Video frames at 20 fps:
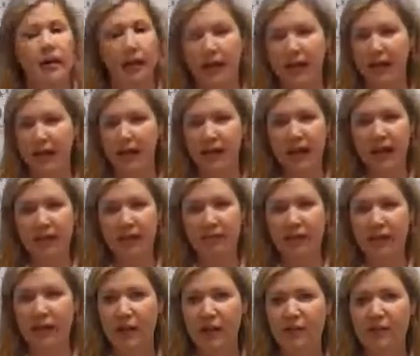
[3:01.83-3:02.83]
any kind of
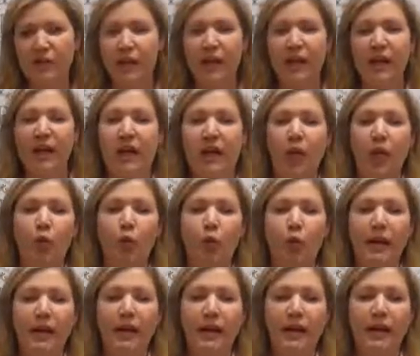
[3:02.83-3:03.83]
surgery.
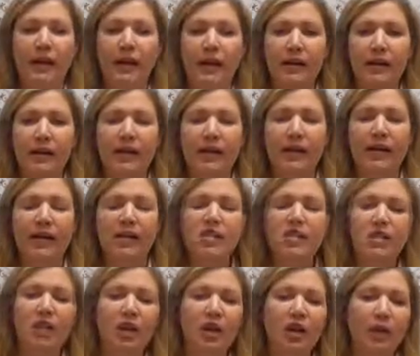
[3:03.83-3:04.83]
We can
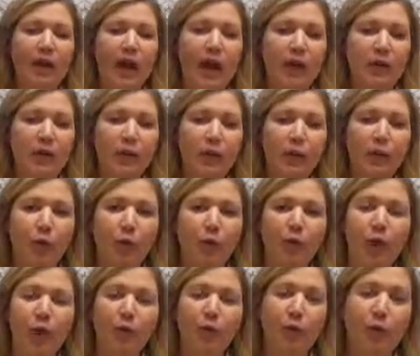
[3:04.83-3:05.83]
conjunct that with our
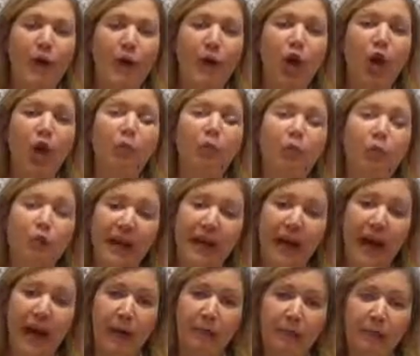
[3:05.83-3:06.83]
program, what we call
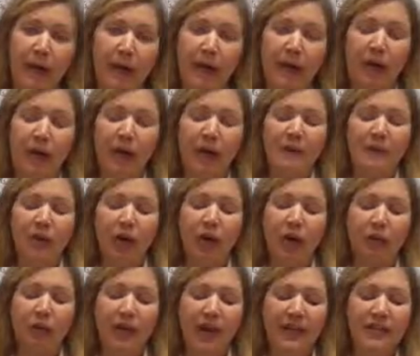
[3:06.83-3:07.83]
prehab.
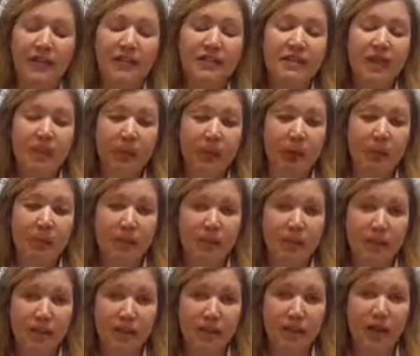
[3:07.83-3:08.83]
So patients can come to
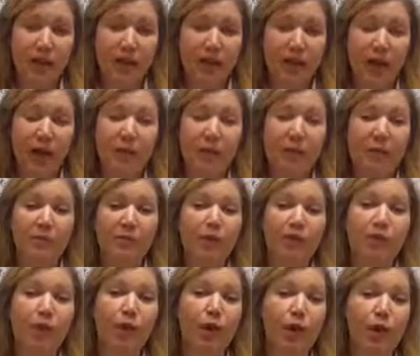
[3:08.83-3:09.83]
physical therapy
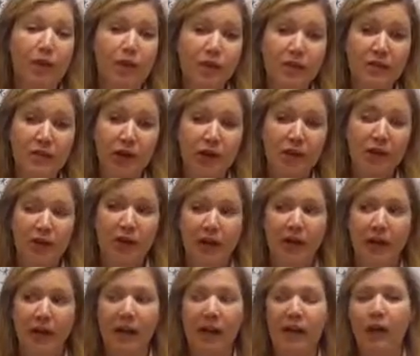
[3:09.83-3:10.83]
before their
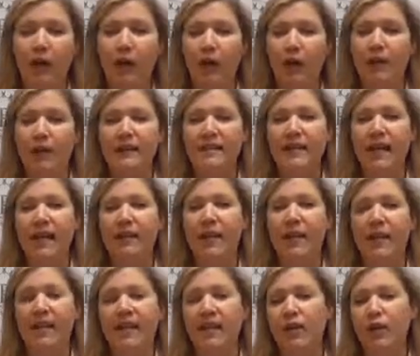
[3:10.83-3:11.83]
surgery, or say
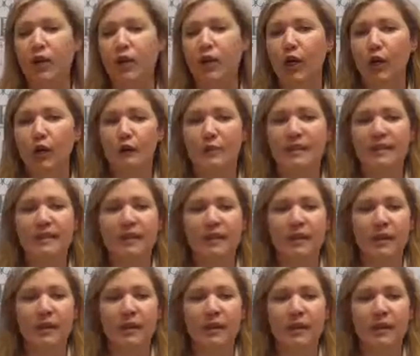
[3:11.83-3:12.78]
they need to lose